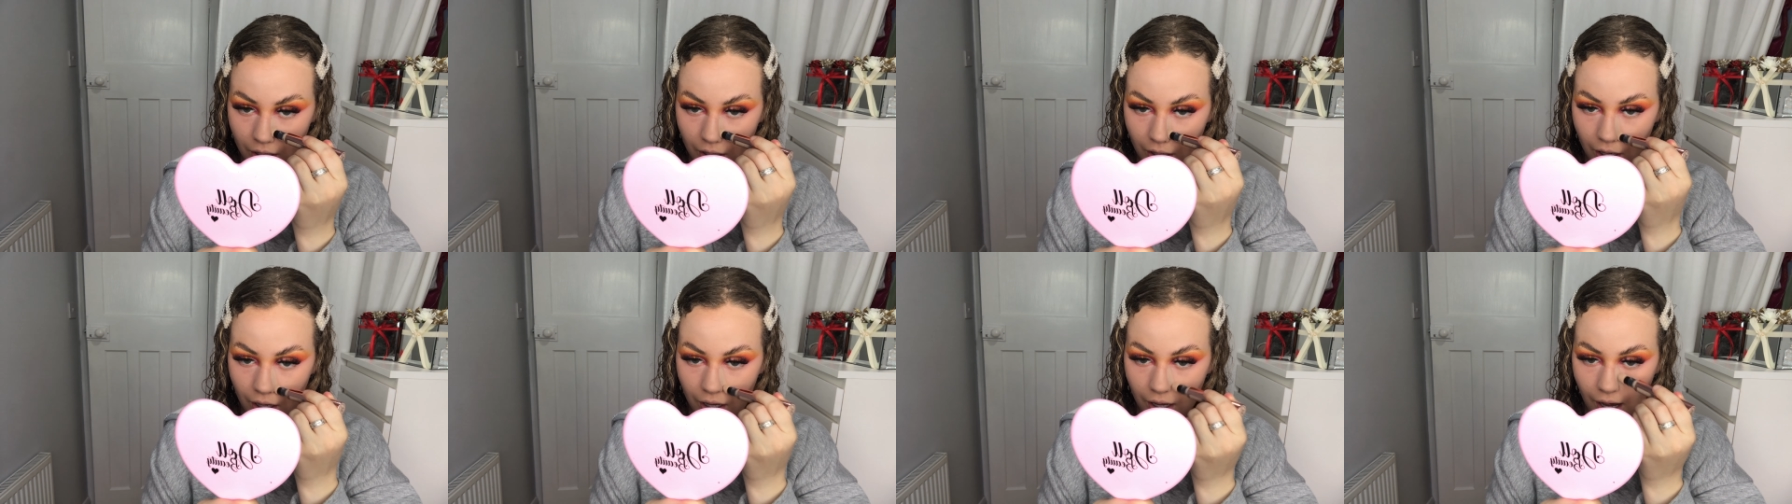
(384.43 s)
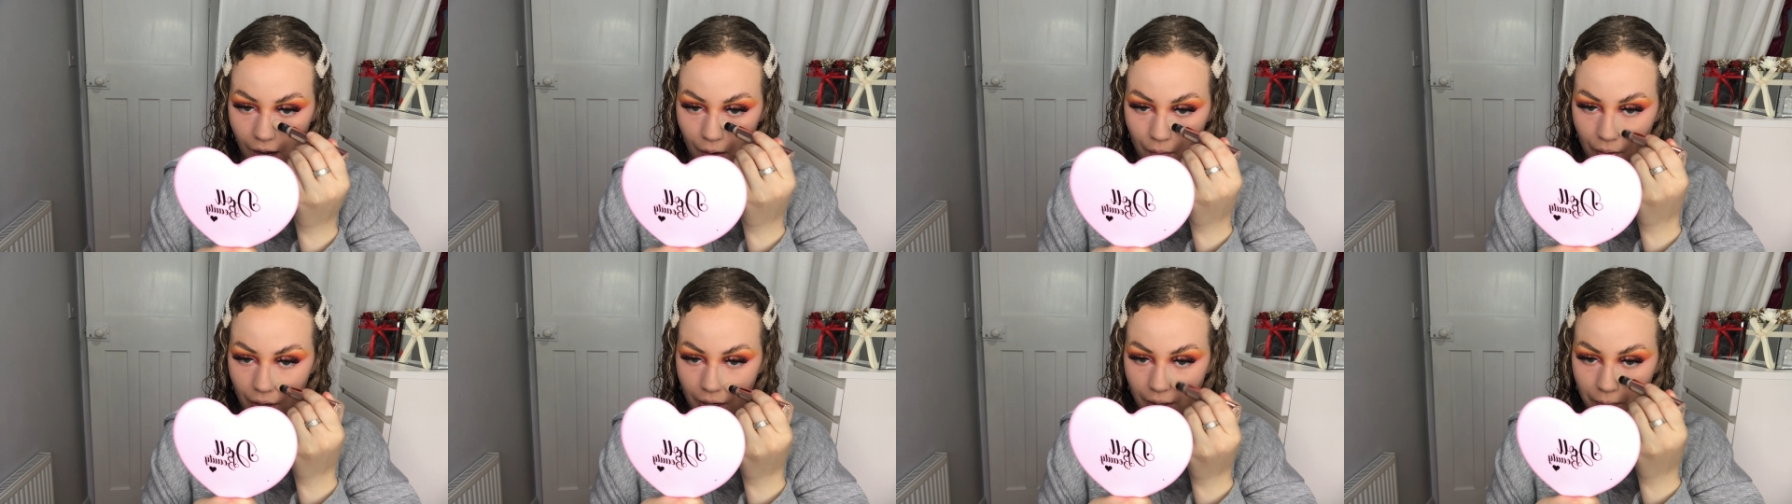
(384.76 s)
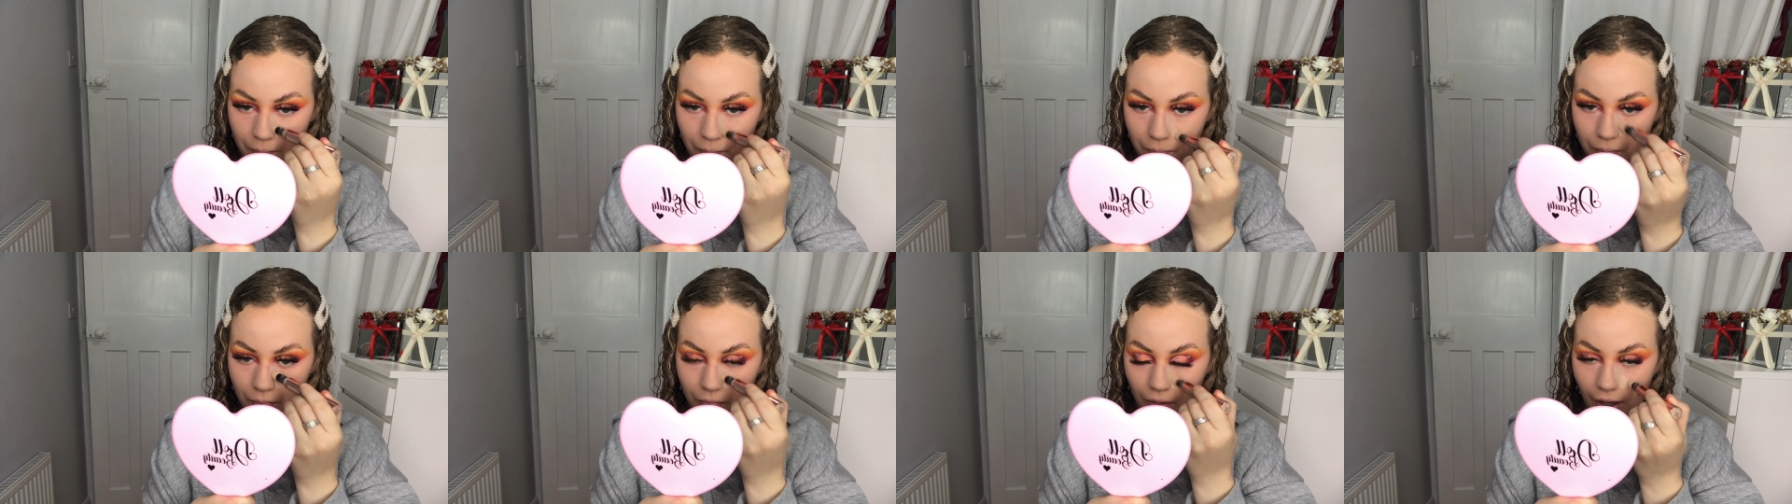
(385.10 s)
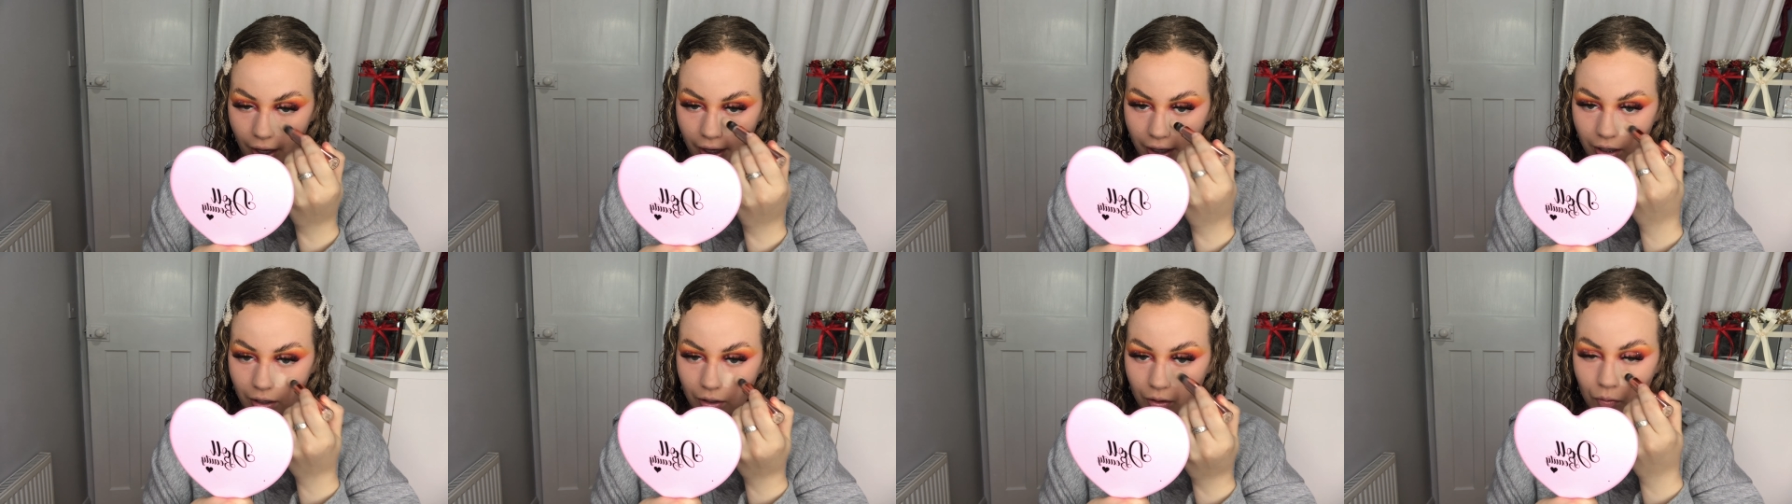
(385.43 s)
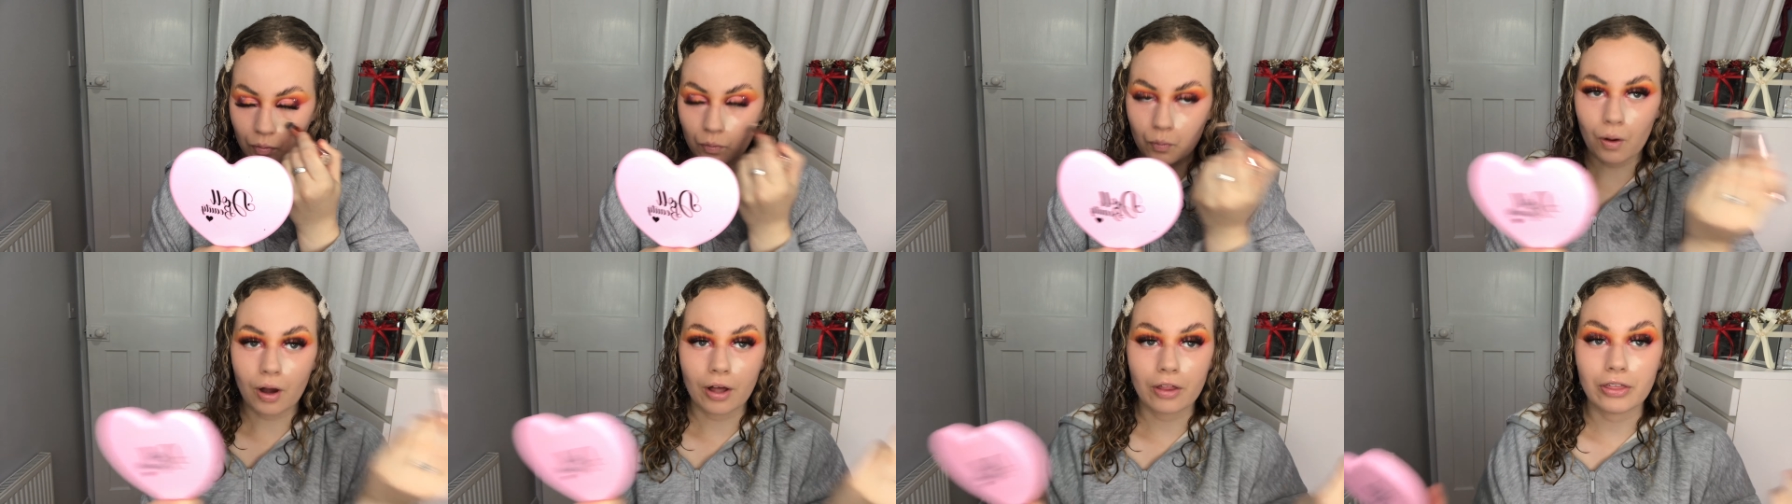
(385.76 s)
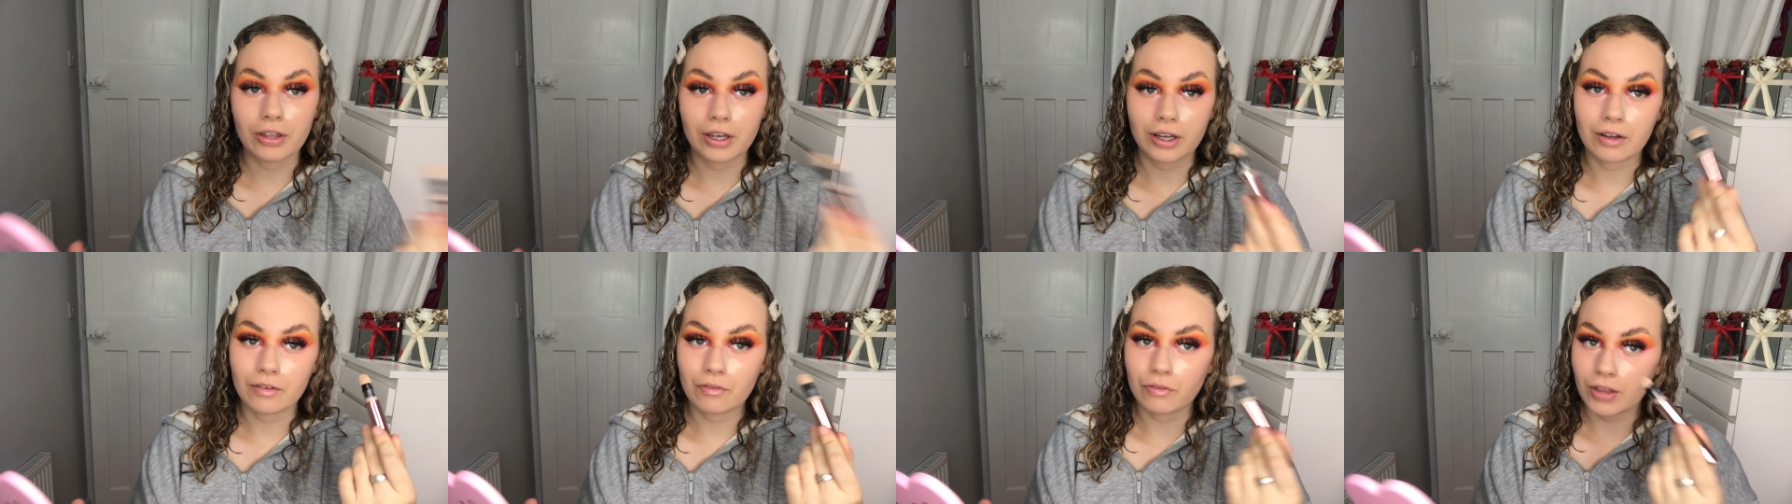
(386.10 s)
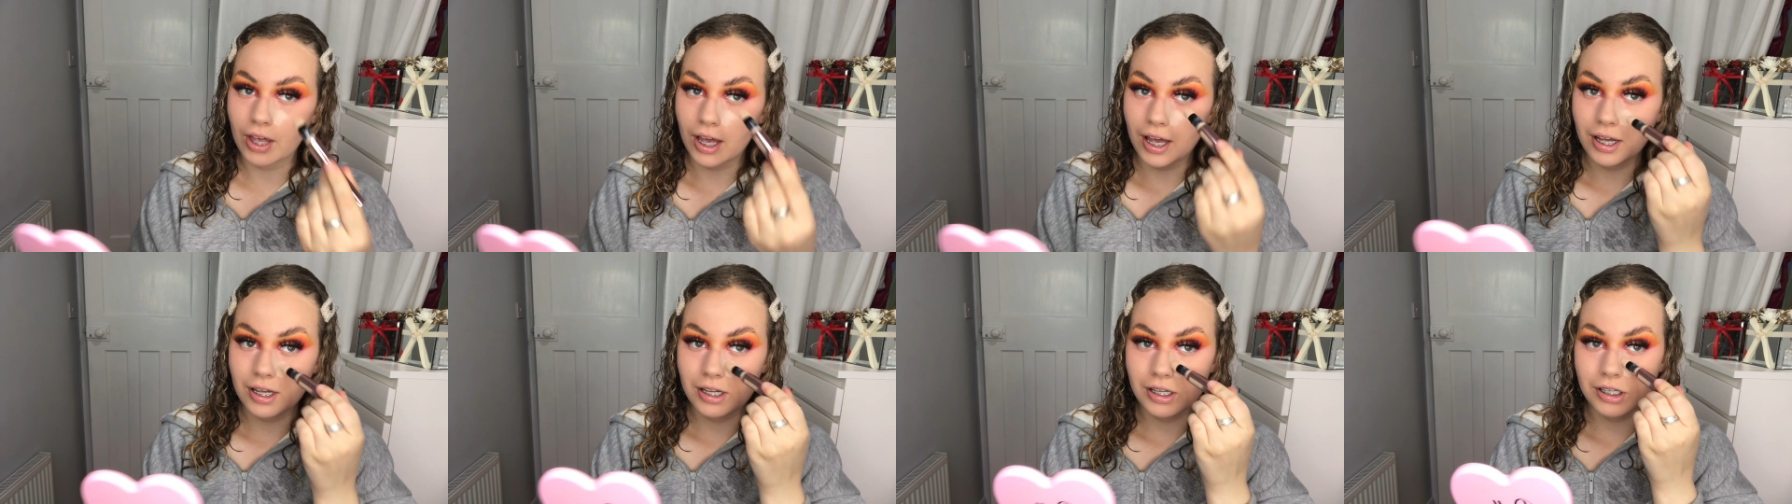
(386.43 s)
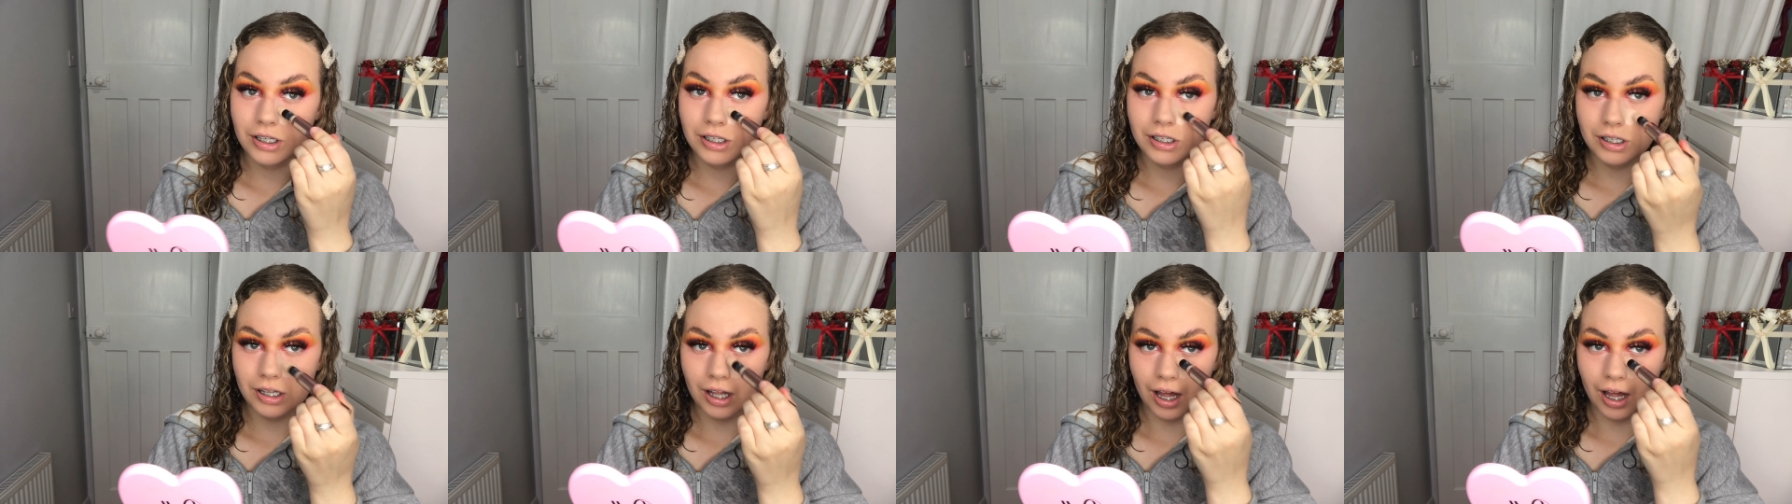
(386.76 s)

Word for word: how I like what I think of this